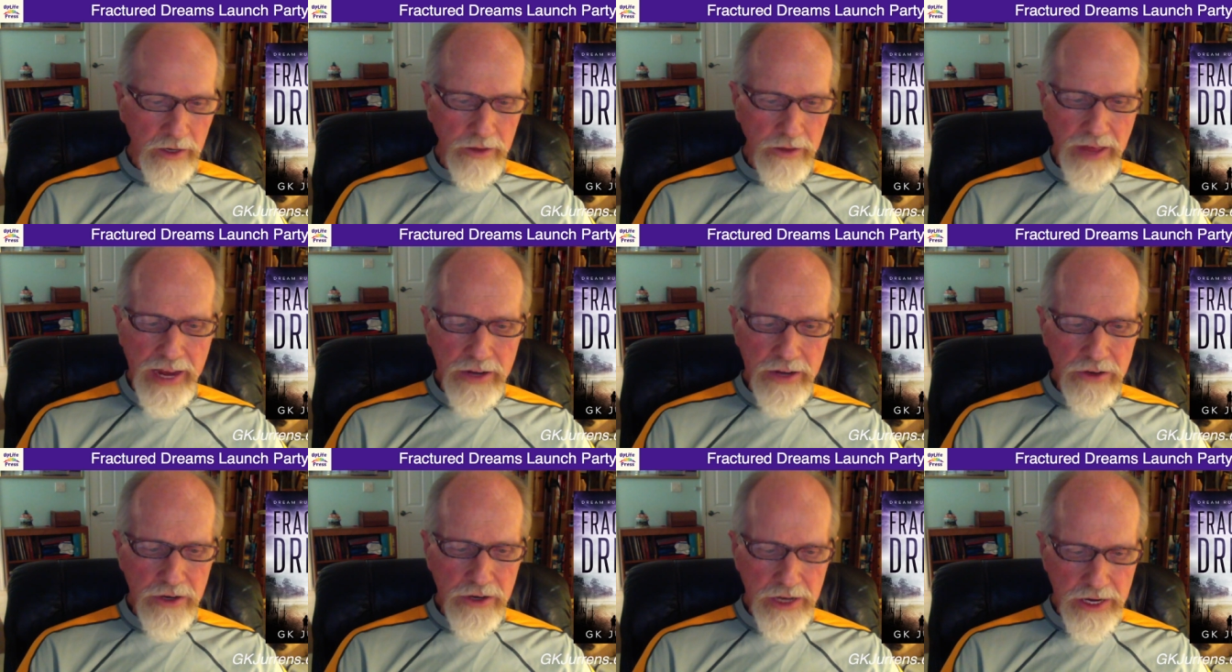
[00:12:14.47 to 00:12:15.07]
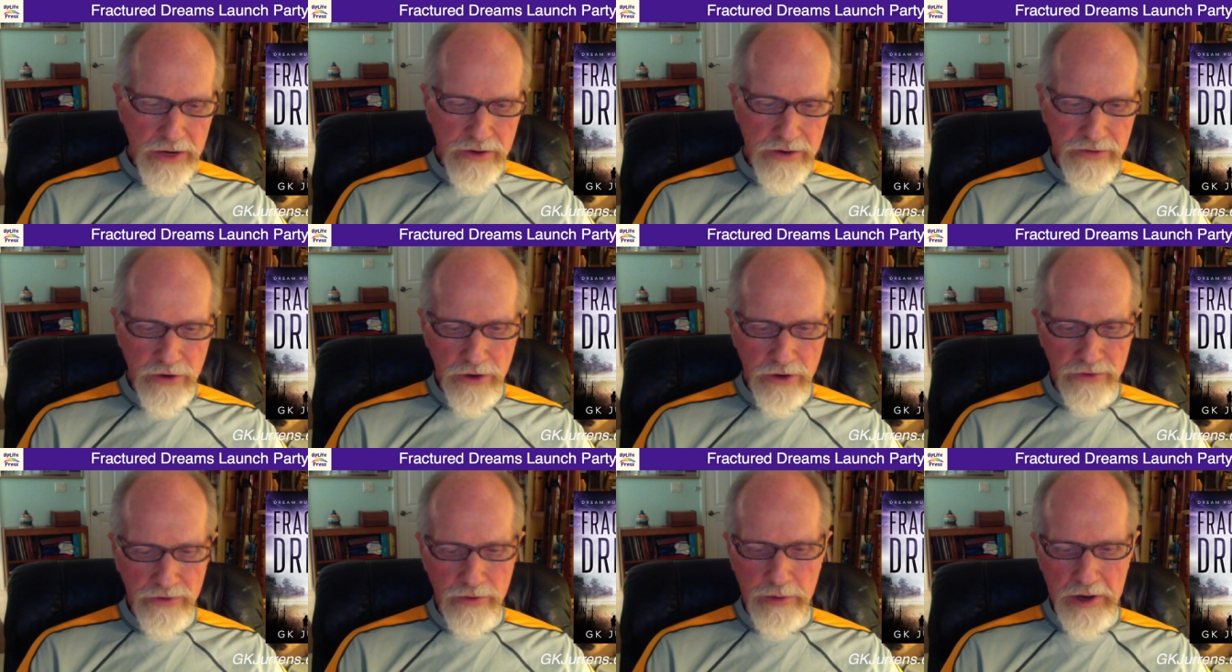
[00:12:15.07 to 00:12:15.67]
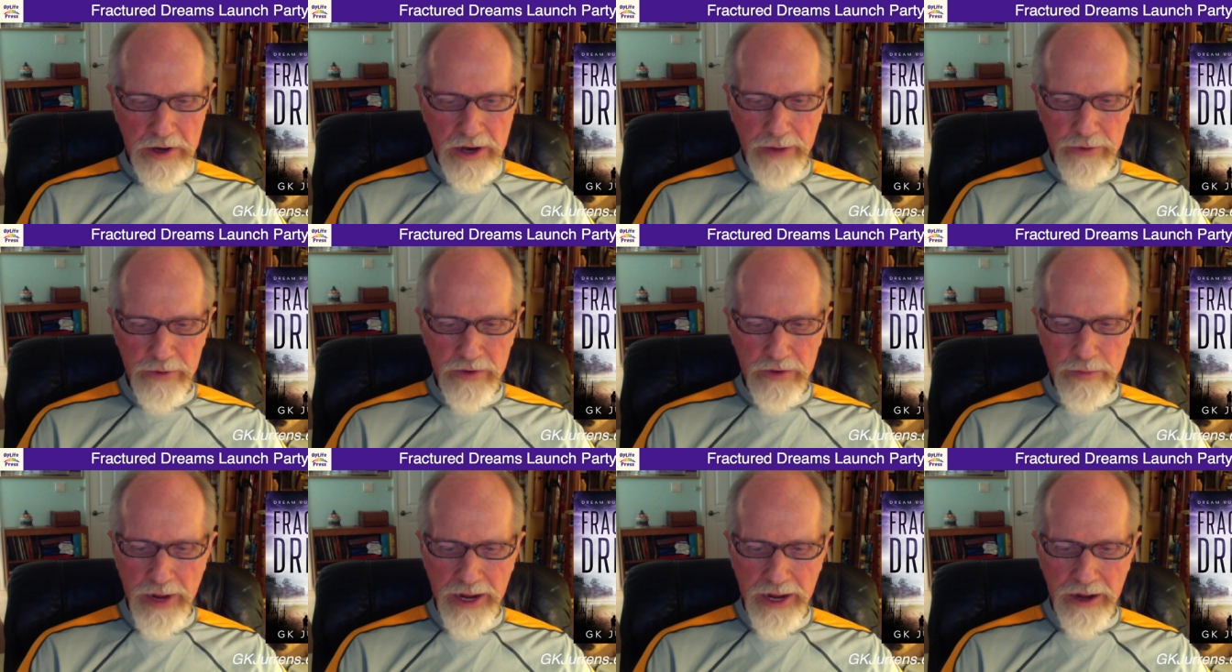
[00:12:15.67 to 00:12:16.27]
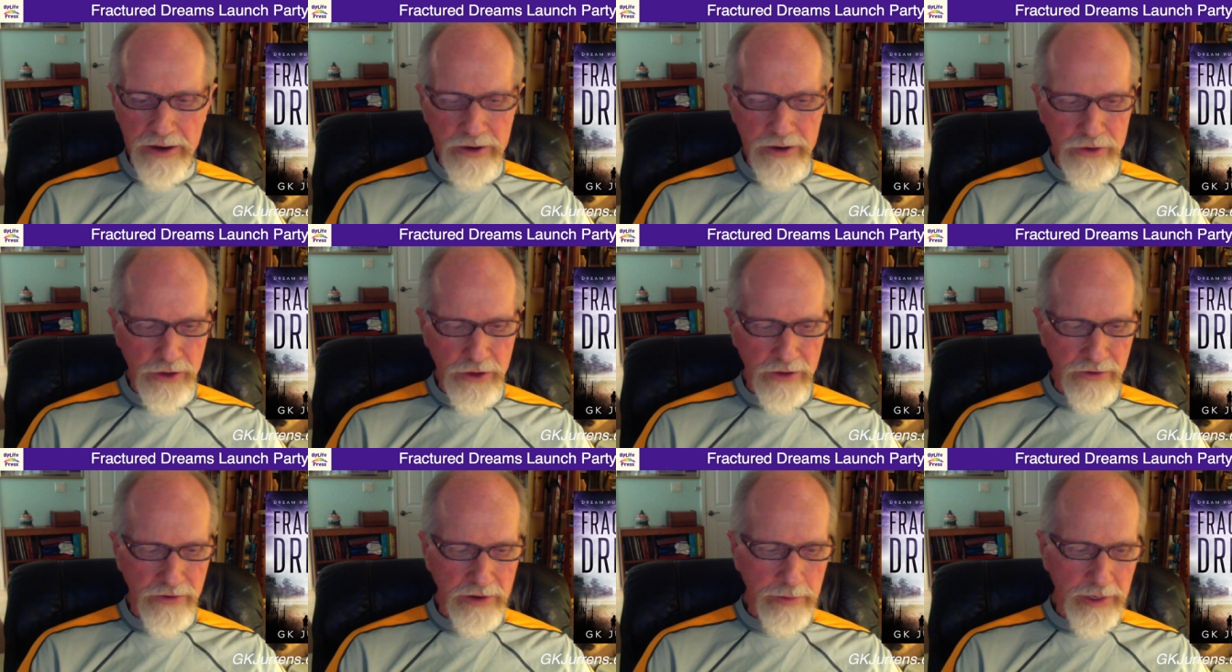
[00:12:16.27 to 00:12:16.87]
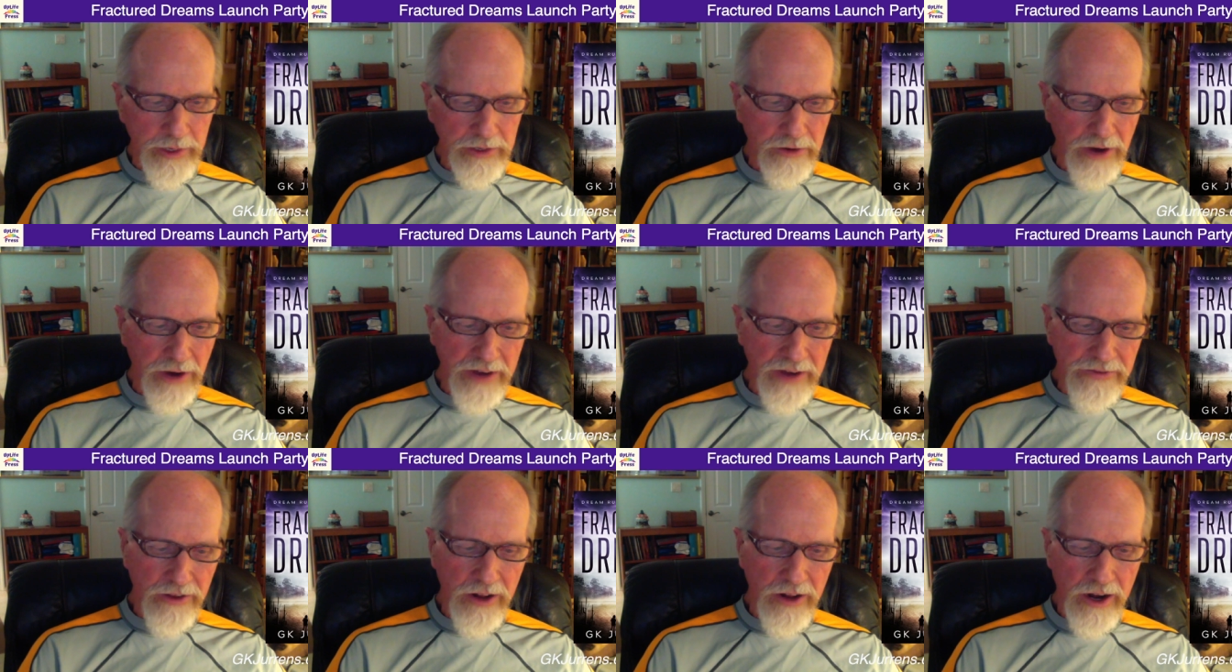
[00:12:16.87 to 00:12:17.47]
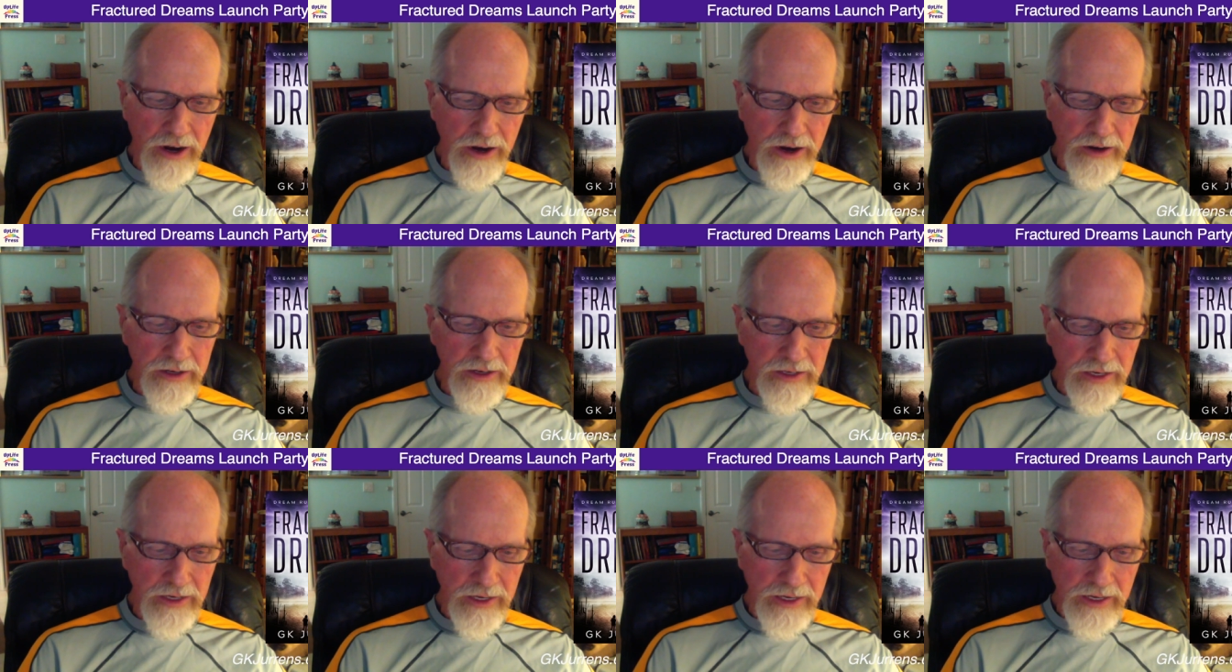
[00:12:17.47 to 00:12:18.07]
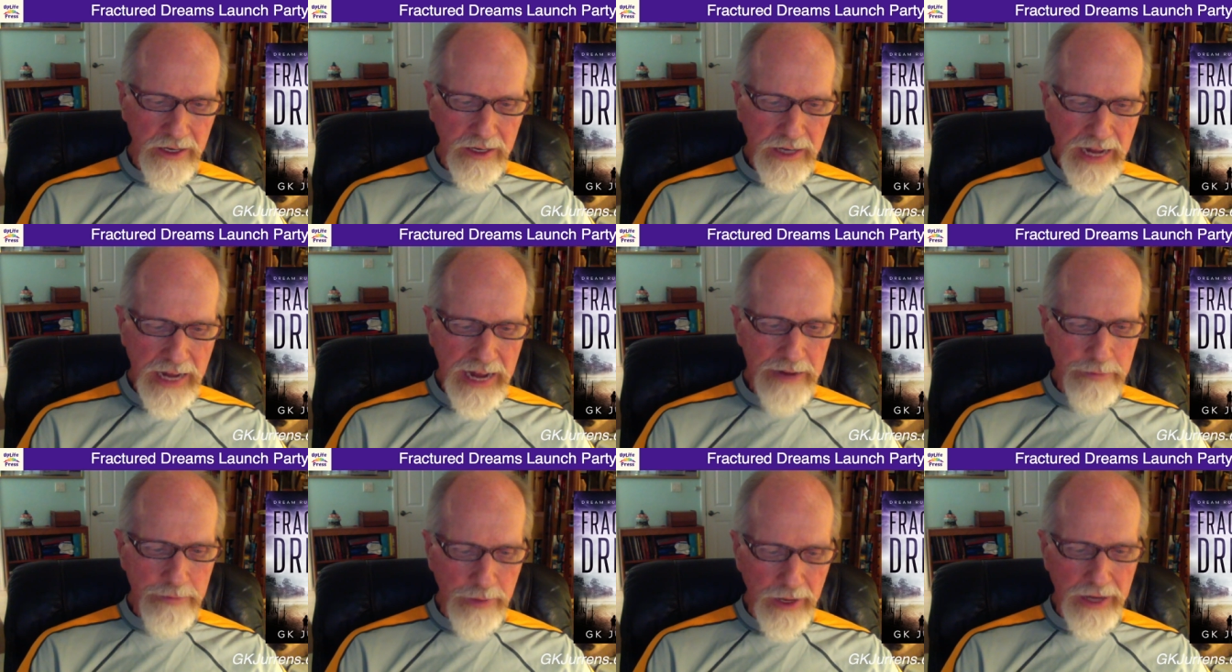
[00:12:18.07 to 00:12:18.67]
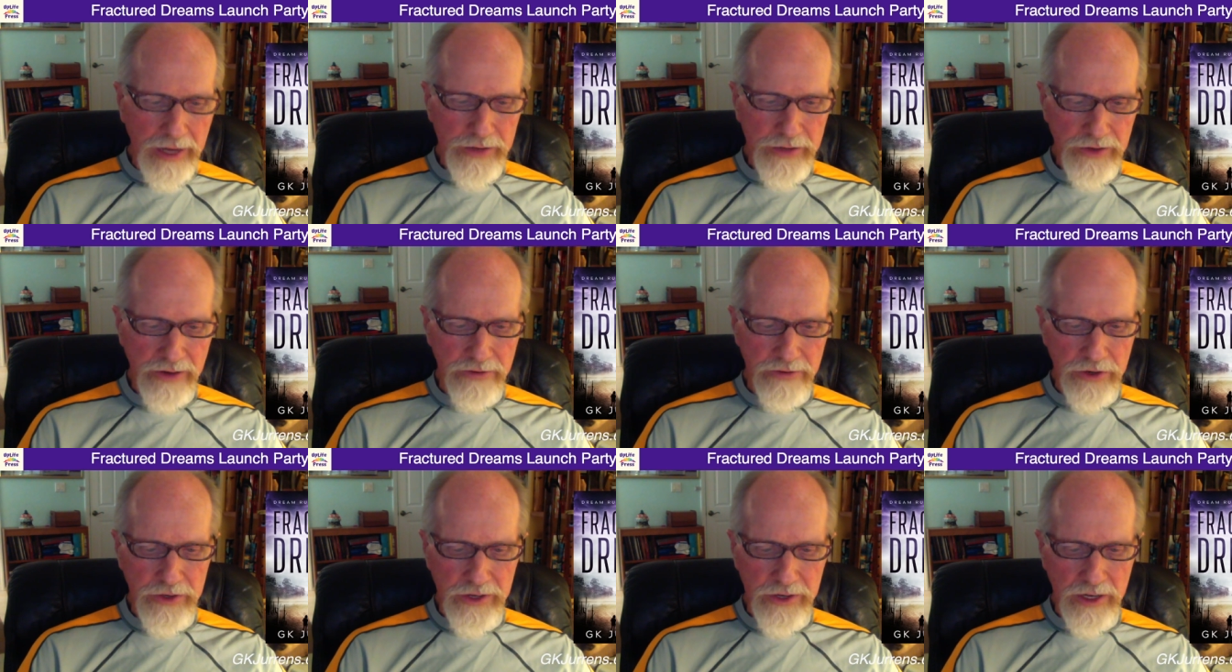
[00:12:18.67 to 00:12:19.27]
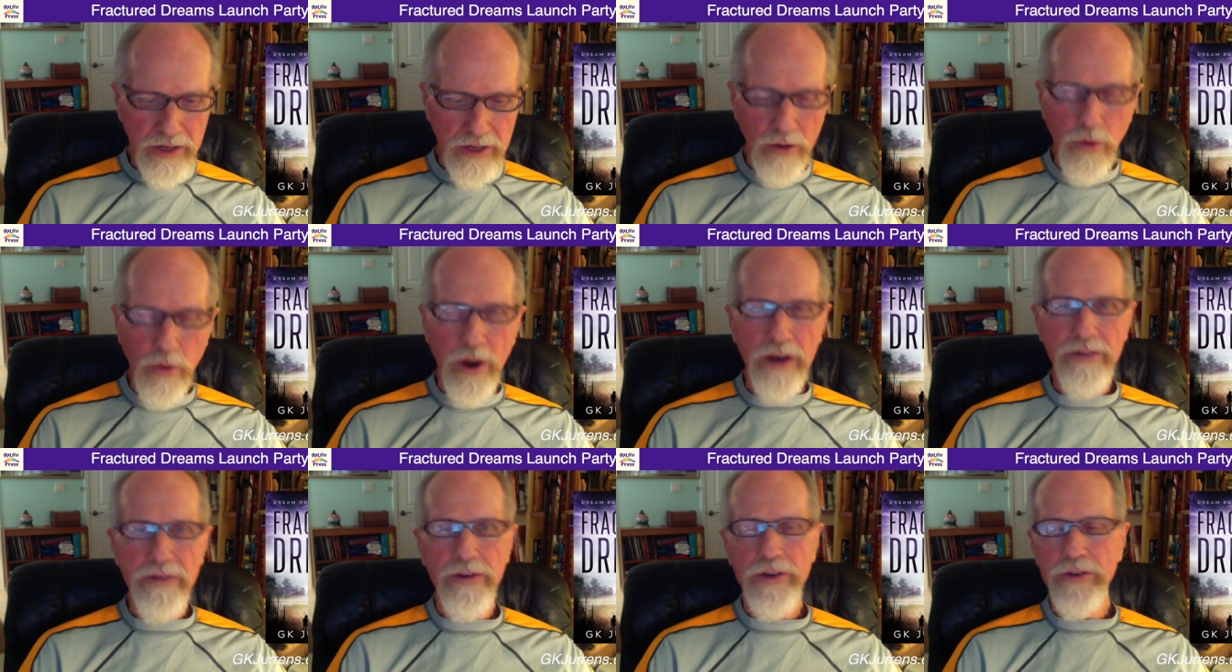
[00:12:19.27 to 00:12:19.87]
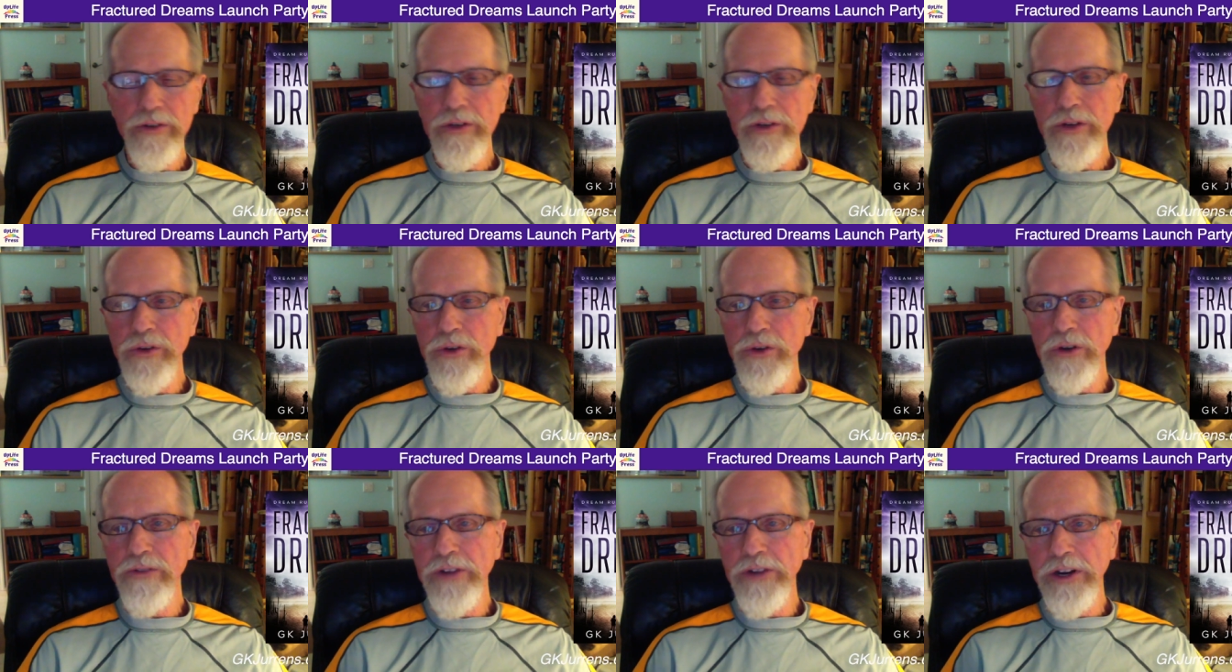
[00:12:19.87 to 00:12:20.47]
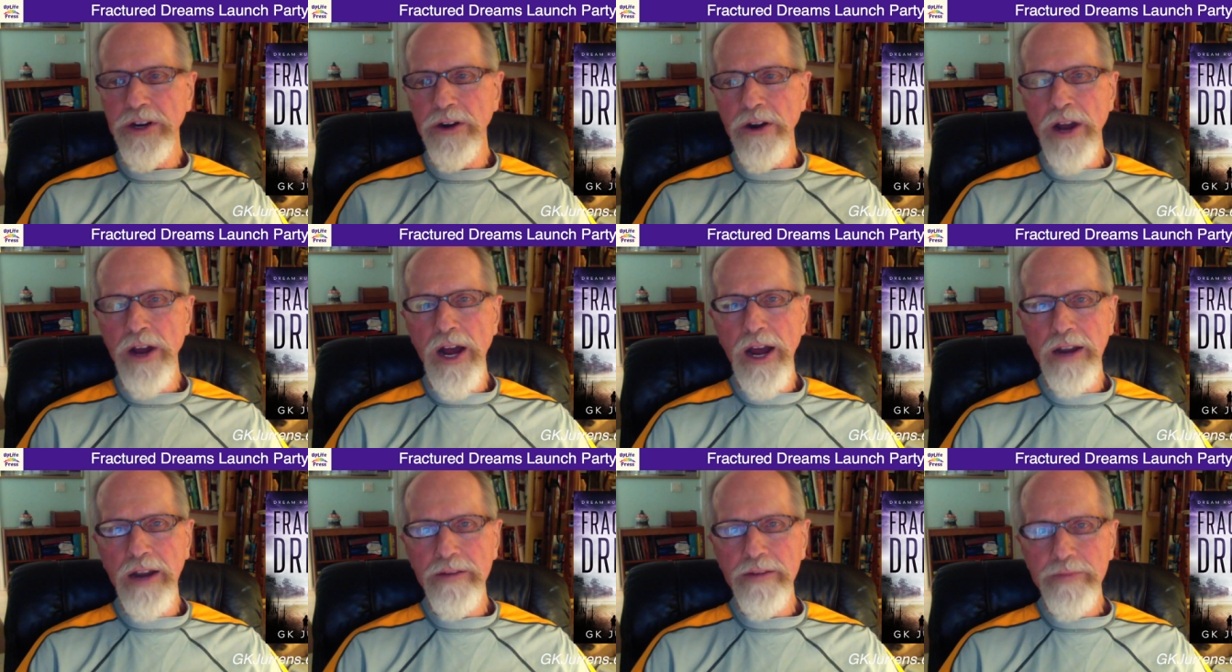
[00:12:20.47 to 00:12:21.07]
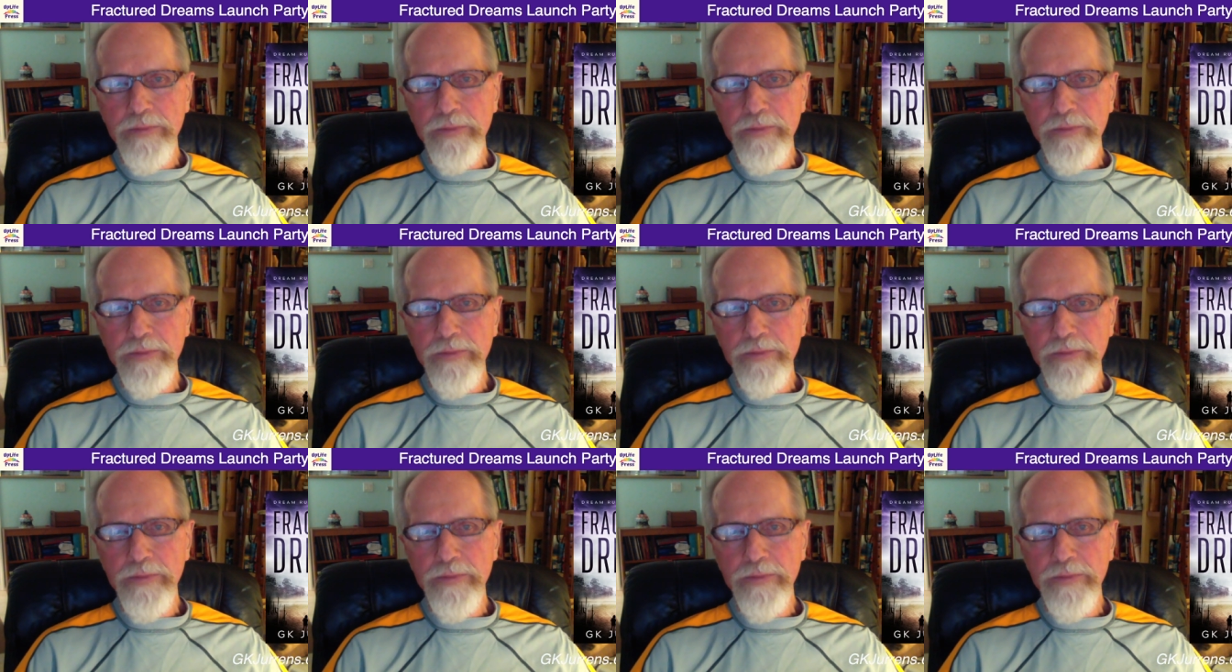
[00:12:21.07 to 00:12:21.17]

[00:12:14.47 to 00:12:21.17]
Thanks to each of you from the depths of my undeserving but grateful heart. God bless every single one of us, deserving or not.